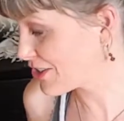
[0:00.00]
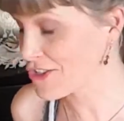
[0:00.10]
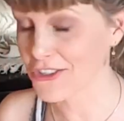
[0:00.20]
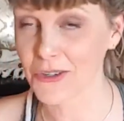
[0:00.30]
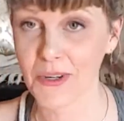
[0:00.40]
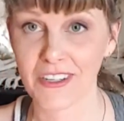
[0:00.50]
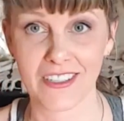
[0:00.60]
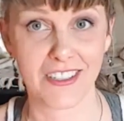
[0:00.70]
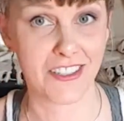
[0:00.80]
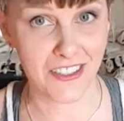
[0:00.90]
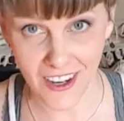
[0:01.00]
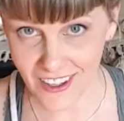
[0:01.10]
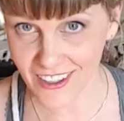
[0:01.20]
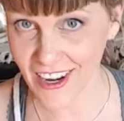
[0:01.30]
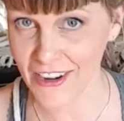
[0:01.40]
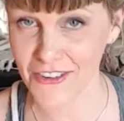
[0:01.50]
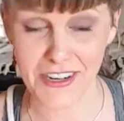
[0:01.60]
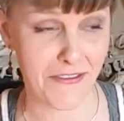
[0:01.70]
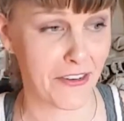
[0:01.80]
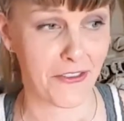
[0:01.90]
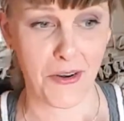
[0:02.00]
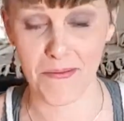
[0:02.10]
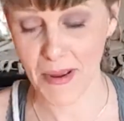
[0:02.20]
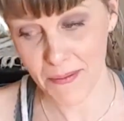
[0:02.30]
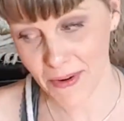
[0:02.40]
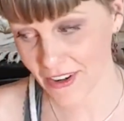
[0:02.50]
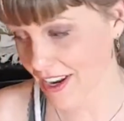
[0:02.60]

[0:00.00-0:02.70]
sure where to start. I don't even remember